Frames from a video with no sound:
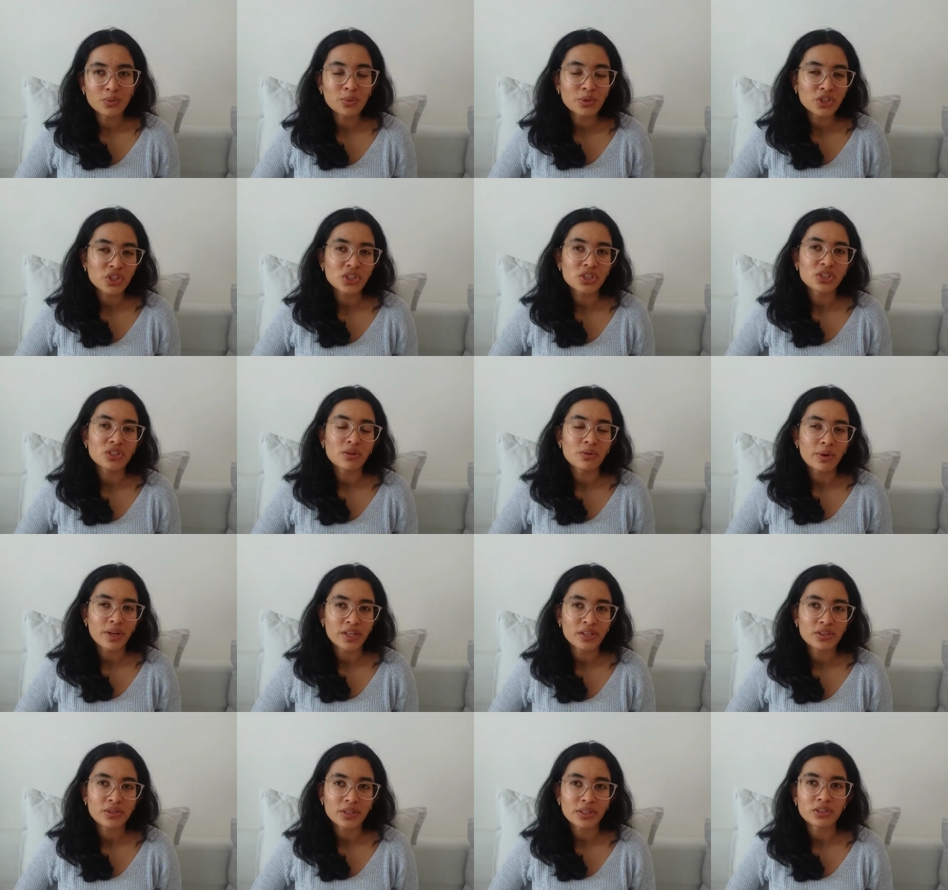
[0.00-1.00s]
which is The
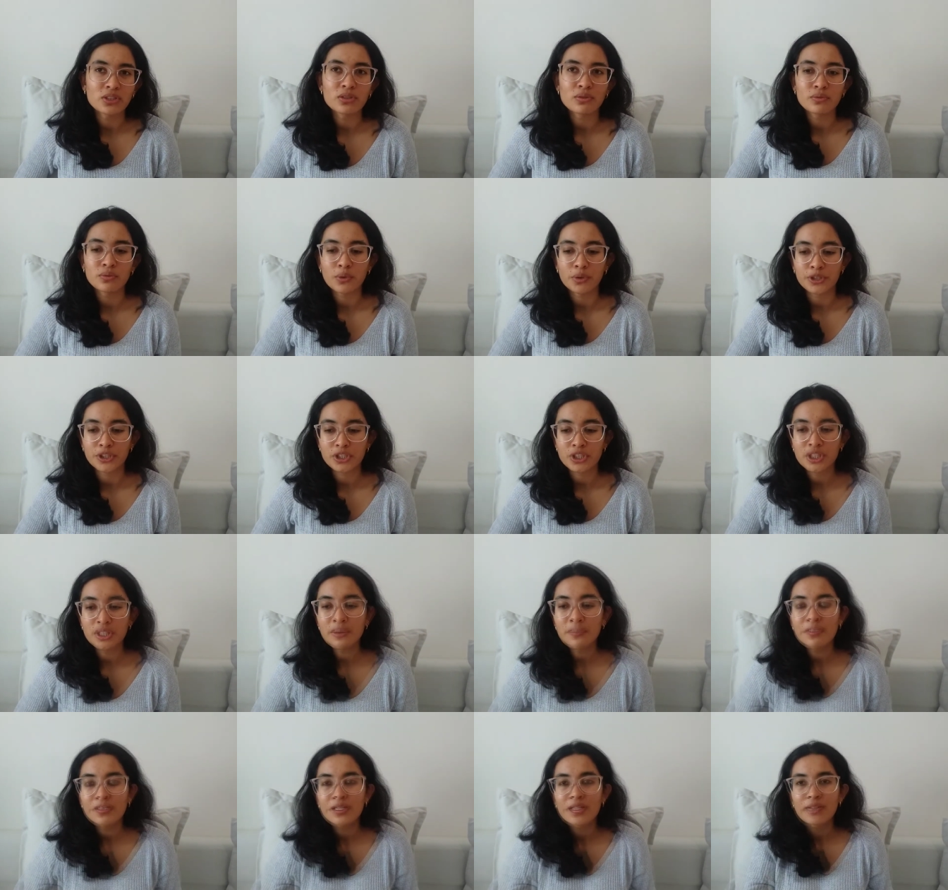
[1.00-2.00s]
Red Threads of
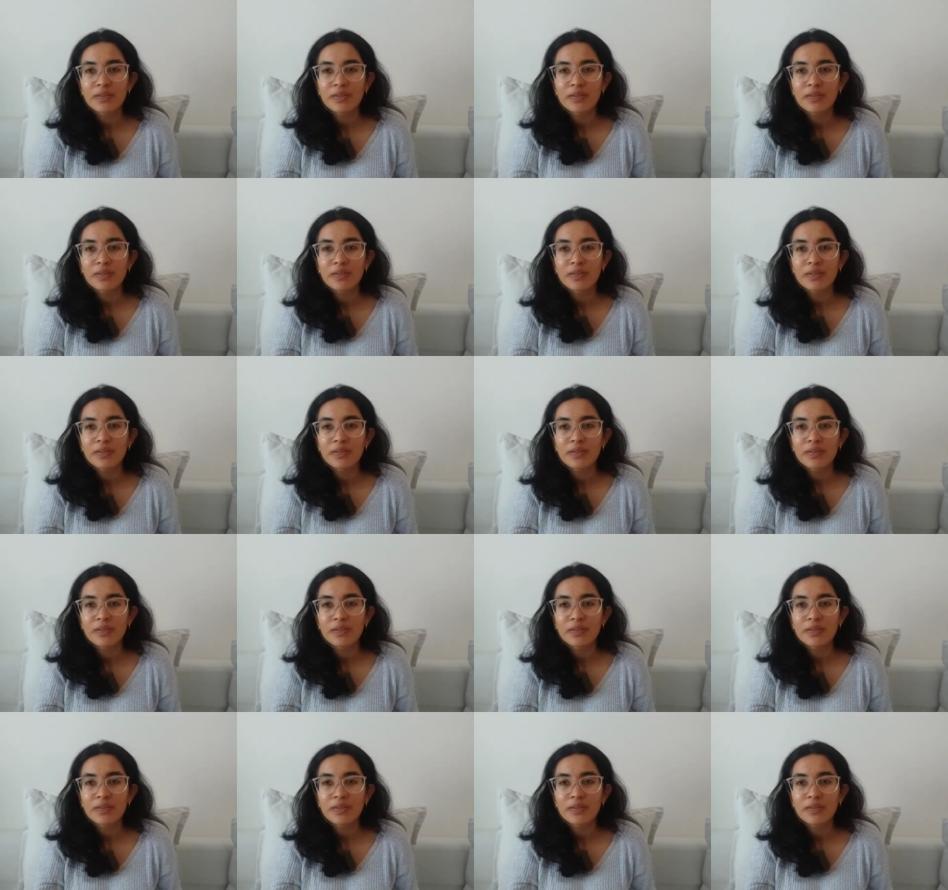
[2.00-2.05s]
Fortune.